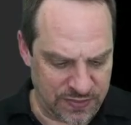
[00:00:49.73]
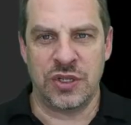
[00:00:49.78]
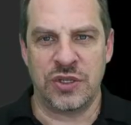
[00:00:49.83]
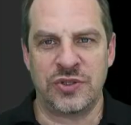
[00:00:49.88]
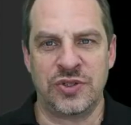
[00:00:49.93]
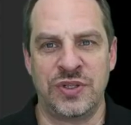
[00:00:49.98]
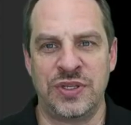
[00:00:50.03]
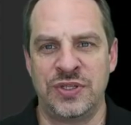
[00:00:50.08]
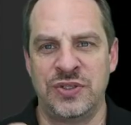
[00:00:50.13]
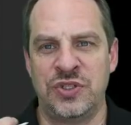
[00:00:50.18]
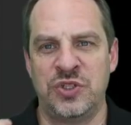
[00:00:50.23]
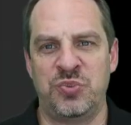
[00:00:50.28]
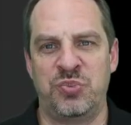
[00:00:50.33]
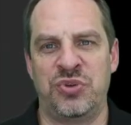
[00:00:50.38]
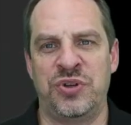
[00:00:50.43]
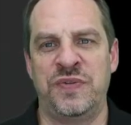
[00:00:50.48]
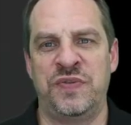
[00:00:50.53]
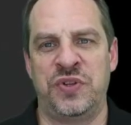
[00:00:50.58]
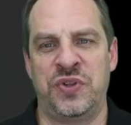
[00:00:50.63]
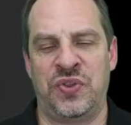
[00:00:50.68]
So let's just
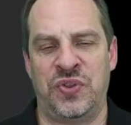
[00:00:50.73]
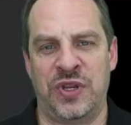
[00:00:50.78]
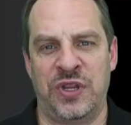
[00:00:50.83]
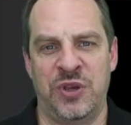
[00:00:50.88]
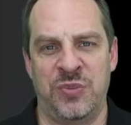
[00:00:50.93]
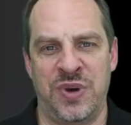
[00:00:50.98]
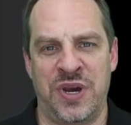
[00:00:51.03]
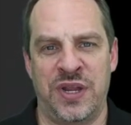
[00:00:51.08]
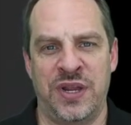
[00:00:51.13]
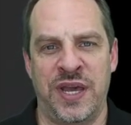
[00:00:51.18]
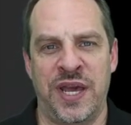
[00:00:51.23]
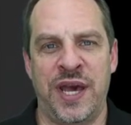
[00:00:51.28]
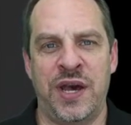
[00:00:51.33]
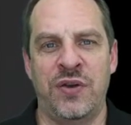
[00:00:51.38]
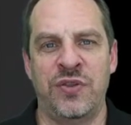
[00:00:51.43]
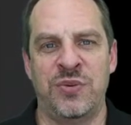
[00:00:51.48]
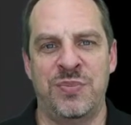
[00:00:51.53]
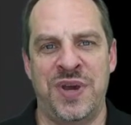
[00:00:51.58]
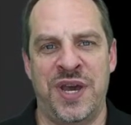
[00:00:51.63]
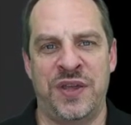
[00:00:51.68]
briefly think about
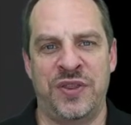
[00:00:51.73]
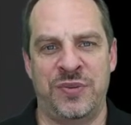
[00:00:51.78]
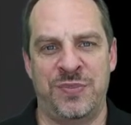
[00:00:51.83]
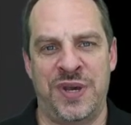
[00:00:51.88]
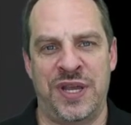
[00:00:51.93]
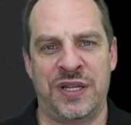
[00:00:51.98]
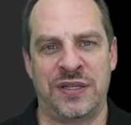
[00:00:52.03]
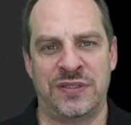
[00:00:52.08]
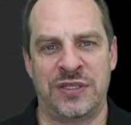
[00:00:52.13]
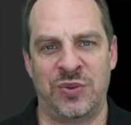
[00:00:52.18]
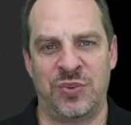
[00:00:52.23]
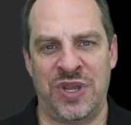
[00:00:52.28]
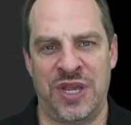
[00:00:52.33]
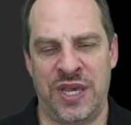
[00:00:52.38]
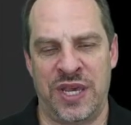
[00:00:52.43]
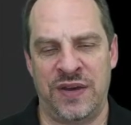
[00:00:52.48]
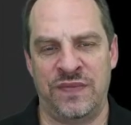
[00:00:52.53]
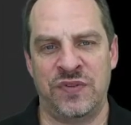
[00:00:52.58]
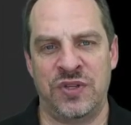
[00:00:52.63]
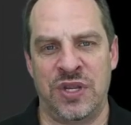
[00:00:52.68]
how the mathematics that we
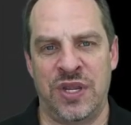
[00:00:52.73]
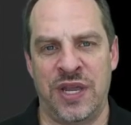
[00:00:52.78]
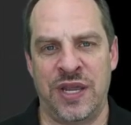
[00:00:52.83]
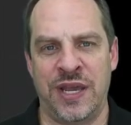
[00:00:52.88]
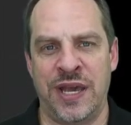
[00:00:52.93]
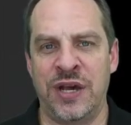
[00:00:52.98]
have today,